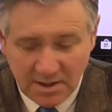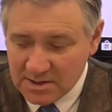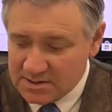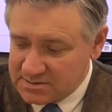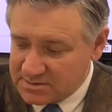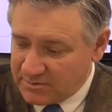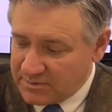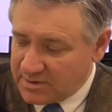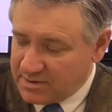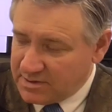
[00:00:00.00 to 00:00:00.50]

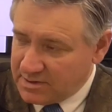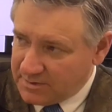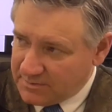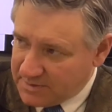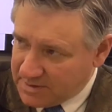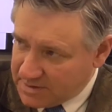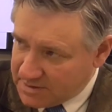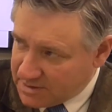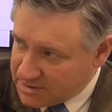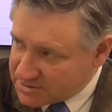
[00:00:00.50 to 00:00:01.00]
So we're going to know
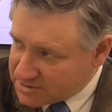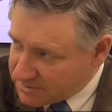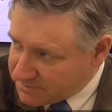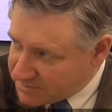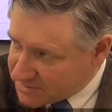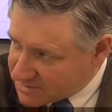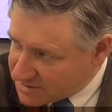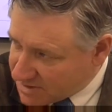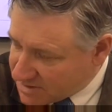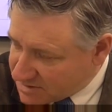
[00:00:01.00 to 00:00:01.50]
the initial
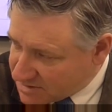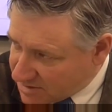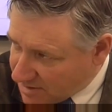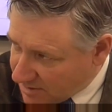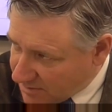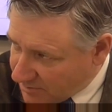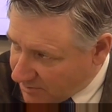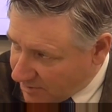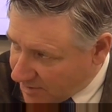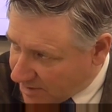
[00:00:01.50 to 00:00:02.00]
position
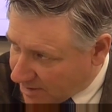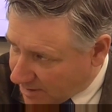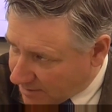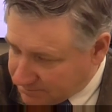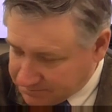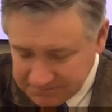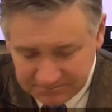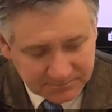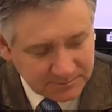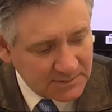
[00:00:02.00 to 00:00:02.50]
on the way
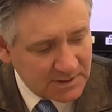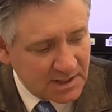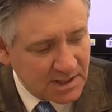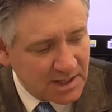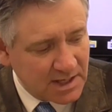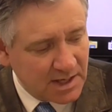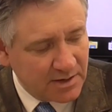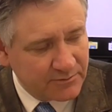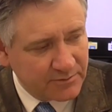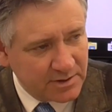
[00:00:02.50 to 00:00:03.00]
up,
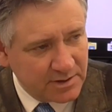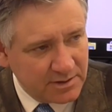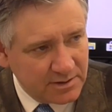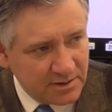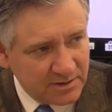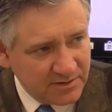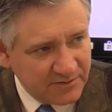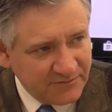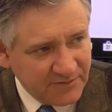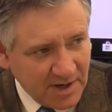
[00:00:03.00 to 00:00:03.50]
and we're going to
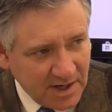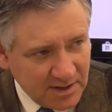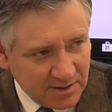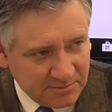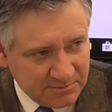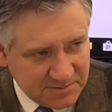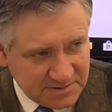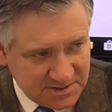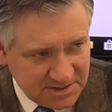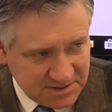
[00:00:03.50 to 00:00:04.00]
know the final
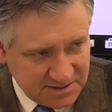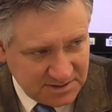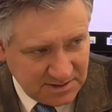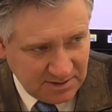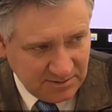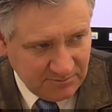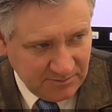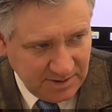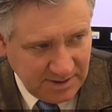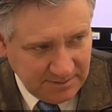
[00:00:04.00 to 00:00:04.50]
position
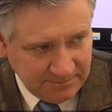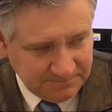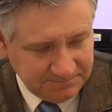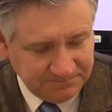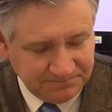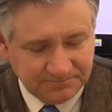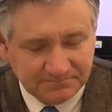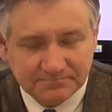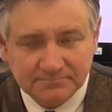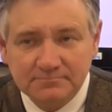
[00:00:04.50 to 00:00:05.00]
on the way up.
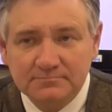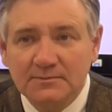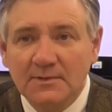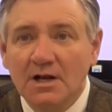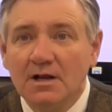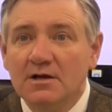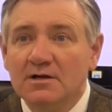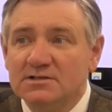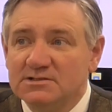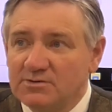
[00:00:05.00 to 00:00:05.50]

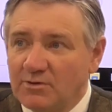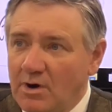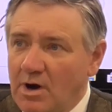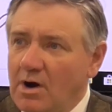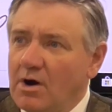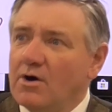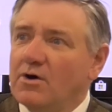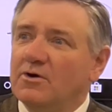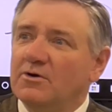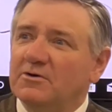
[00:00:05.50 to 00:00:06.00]

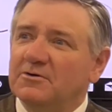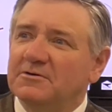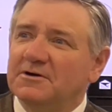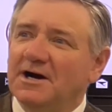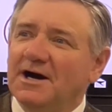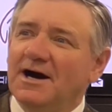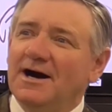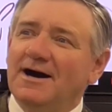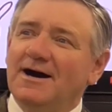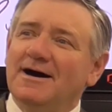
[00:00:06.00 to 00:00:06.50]
So,
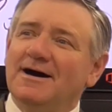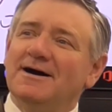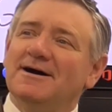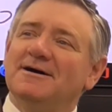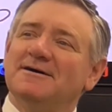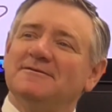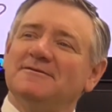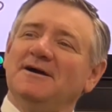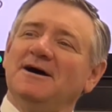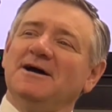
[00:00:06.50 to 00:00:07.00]

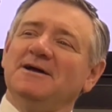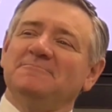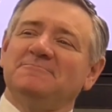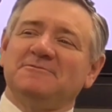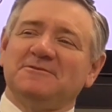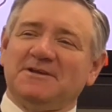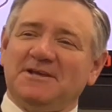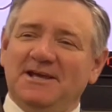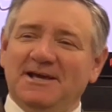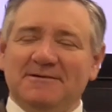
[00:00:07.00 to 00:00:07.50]
right,
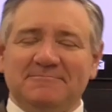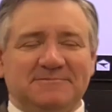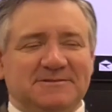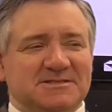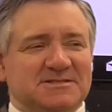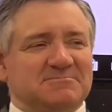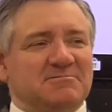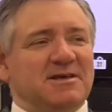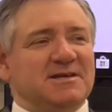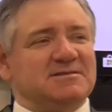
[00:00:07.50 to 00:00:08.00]
we're camp
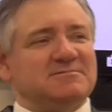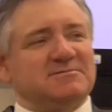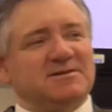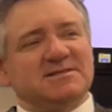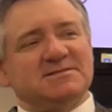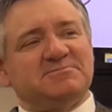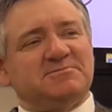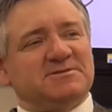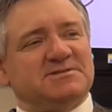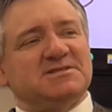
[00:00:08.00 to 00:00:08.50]
displacement
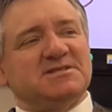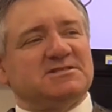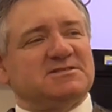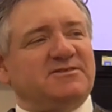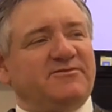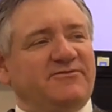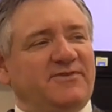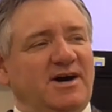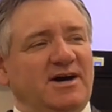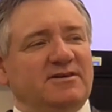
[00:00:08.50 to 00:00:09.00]
is
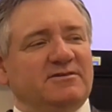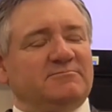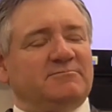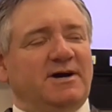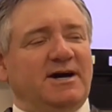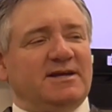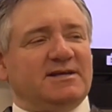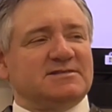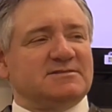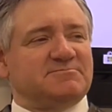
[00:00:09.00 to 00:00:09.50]
position final
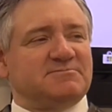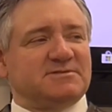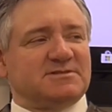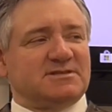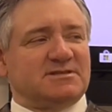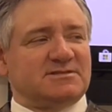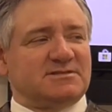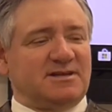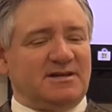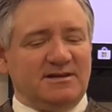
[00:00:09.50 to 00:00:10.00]
minus
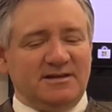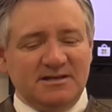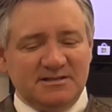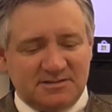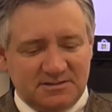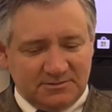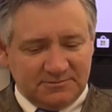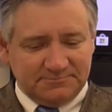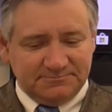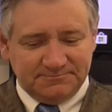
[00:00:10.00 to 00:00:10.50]
position
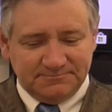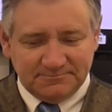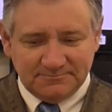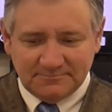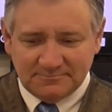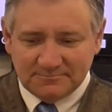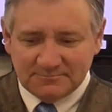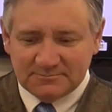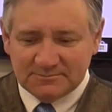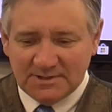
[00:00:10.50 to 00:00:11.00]
initial.
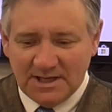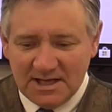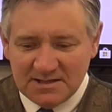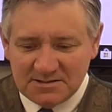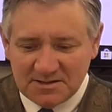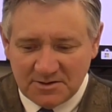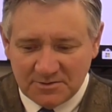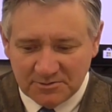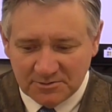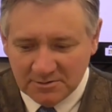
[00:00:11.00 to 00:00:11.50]

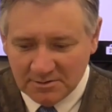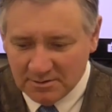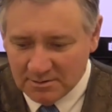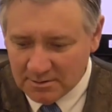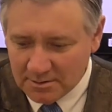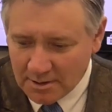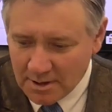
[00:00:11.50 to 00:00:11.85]
That's cool.